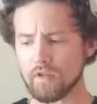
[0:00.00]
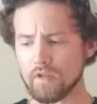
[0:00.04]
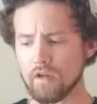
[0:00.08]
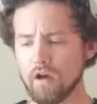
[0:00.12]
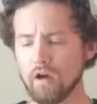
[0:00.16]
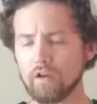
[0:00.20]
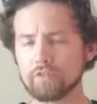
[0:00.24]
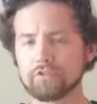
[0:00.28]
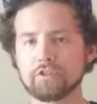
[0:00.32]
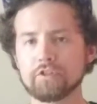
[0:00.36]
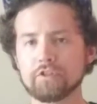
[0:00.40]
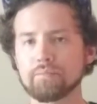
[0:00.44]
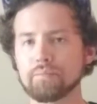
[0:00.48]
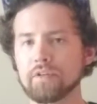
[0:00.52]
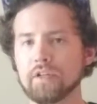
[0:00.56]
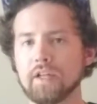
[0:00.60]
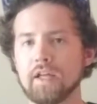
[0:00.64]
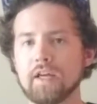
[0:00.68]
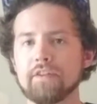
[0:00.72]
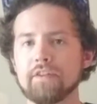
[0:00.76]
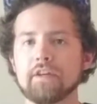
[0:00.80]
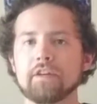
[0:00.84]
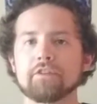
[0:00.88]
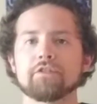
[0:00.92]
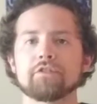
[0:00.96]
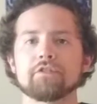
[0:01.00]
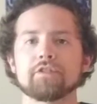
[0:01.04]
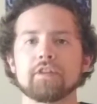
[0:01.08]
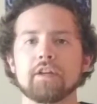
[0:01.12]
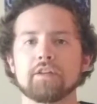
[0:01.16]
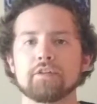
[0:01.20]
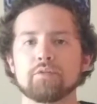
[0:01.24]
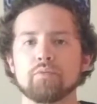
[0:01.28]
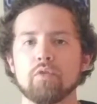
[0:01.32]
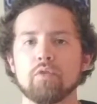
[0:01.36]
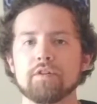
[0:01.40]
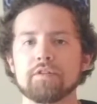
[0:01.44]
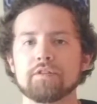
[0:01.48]
I'll just play the
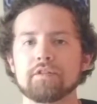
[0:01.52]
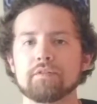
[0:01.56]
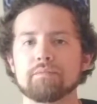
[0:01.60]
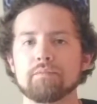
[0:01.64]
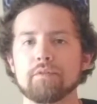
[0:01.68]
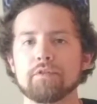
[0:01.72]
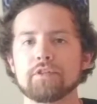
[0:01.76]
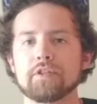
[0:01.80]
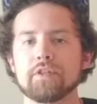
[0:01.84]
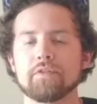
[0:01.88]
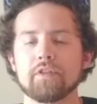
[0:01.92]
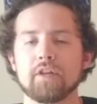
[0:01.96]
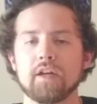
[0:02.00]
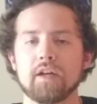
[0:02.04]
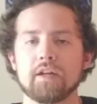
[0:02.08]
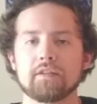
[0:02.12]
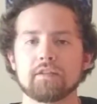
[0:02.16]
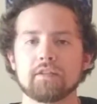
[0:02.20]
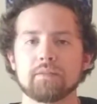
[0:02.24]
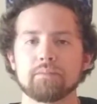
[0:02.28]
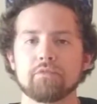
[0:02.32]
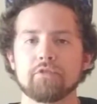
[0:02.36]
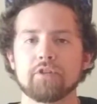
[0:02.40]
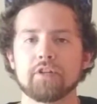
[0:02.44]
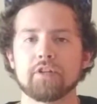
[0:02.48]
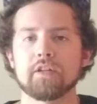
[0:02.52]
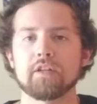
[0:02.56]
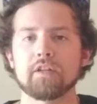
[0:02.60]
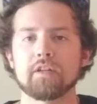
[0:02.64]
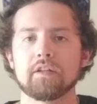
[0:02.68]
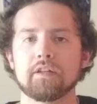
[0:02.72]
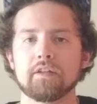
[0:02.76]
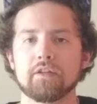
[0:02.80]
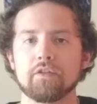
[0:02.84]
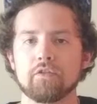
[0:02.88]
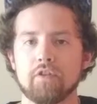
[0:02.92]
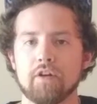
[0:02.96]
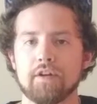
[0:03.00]
exercise once. Most of you guys did pretty good
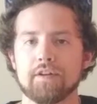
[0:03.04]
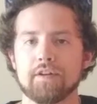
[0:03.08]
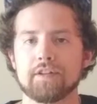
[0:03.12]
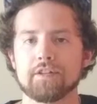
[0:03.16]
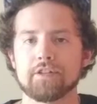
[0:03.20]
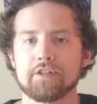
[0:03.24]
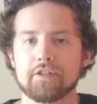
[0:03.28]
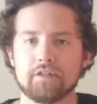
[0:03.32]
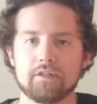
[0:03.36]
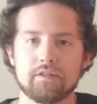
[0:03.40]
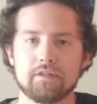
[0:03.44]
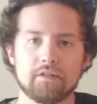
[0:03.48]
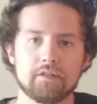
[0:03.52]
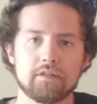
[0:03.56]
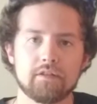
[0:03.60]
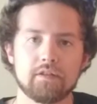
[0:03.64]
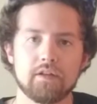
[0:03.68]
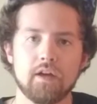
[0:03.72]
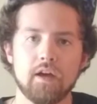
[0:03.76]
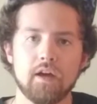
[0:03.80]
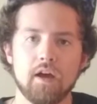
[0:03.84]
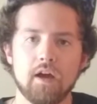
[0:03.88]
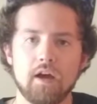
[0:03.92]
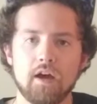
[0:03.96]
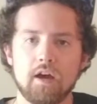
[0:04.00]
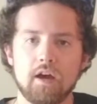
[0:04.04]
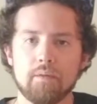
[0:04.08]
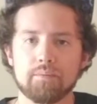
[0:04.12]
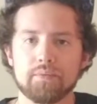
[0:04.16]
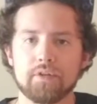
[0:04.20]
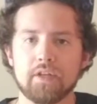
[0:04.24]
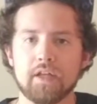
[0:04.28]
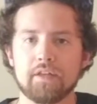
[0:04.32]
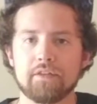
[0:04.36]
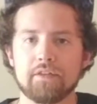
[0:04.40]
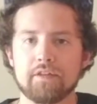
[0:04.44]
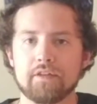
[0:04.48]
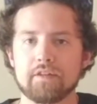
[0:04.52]
in your auditions
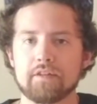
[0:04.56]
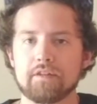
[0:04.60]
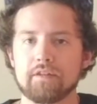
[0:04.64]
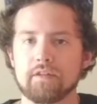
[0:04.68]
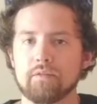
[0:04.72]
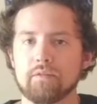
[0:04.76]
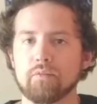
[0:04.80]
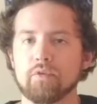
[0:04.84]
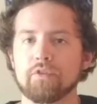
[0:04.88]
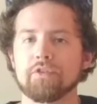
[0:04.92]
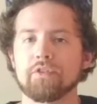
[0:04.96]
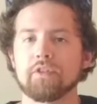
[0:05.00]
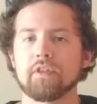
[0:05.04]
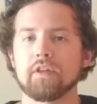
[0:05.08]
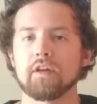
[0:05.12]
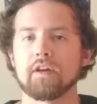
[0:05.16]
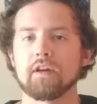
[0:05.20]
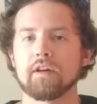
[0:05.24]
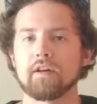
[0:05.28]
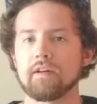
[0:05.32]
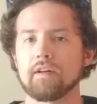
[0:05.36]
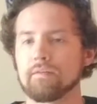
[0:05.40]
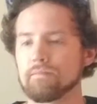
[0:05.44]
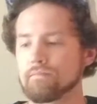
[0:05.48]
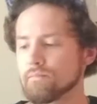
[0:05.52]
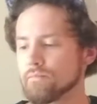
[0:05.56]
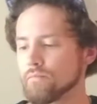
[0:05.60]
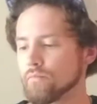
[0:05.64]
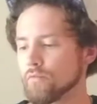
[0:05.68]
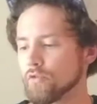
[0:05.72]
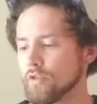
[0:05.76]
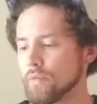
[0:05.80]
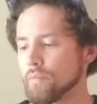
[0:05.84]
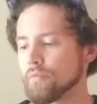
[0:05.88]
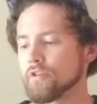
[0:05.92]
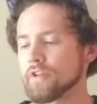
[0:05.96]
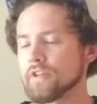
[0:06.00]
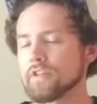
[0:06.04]
playing this with a
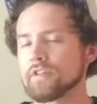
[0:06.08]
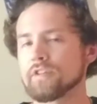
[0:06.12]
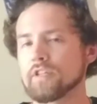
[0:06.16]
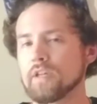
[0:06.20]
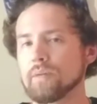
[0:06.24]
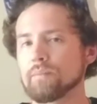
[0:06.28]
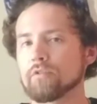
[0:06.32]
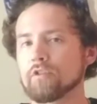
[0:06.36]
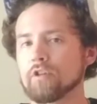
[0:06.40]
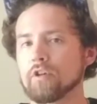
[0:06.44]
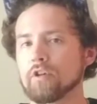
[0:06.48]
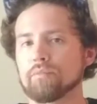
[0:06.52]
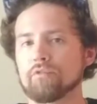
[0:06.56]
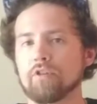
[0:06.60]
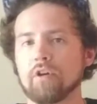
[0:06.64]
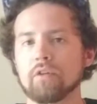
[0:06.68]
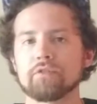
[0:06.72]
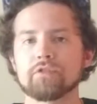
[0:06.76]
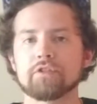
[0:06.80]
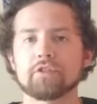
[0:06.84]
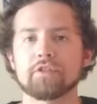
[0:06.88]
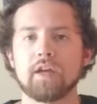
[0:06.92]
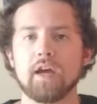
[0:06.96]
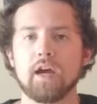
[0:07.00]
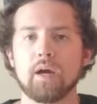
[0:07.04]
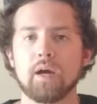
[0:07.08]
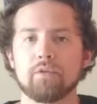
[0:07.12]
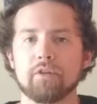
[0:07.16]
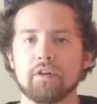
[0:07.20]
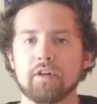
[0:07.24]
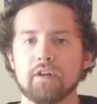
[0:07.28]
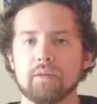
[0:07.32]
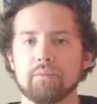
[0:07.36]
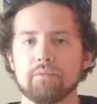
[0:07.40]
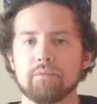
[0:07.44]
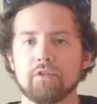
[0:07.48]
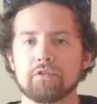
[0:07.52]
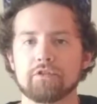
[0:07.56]
pretty similar approach to how we're going
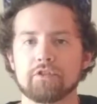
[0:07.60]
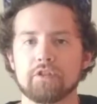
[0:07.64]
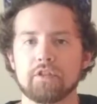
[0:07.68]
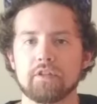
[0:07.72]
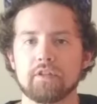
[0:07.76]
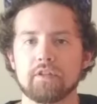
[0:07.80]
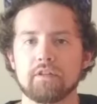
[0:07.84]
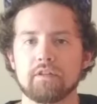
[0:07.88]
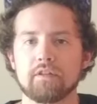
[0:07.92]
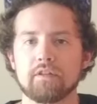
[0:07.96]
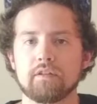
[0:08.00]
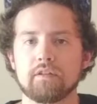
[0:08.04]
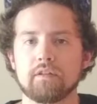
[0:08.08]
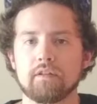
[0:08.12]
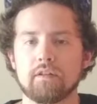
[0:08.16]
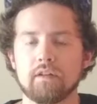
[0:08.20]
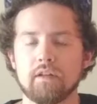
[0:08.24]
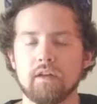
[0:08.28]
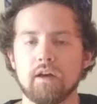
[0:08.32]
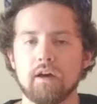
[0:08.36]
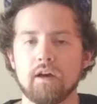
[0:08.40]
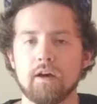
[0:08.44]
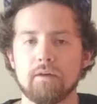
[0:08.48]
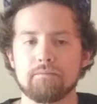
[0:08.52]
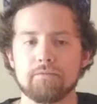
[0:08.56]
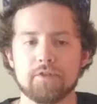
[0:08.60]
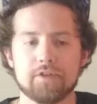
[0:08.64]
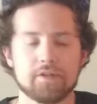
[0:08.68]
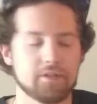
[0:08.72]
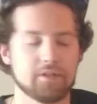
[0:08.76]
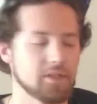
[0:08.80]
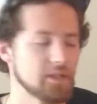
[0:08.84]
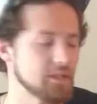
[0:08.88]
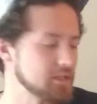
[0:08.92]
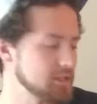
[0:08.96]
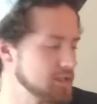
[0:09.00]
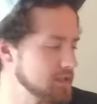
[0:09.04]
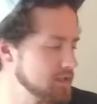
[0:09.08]
to approach it this
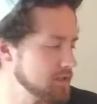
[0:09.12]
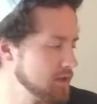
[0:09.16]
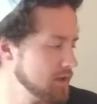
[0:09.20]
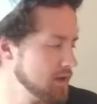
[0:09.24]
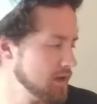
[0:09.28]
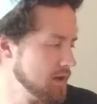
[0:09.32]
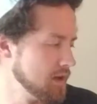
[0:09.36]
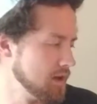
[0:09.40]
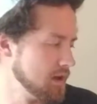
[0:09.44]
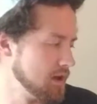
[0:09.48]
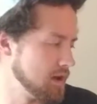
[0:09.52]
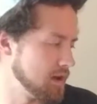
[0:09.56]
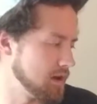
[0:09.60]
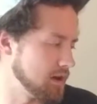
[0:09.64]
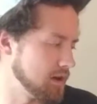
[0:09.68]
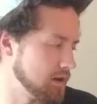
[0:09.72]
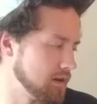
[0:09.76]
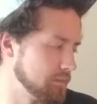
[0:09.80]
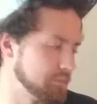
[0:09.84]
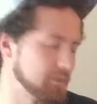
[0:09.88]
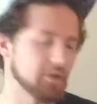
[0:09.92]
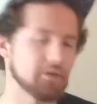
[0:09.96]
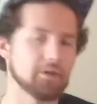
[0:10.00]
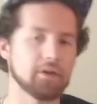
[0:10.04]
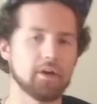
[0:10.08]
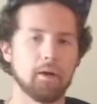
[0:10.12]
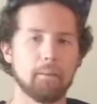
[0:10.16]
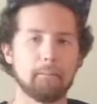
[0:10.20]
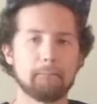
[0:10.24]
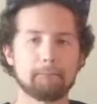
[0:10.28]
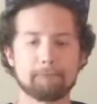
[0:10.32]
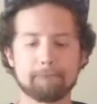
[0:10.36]
season. Here you go.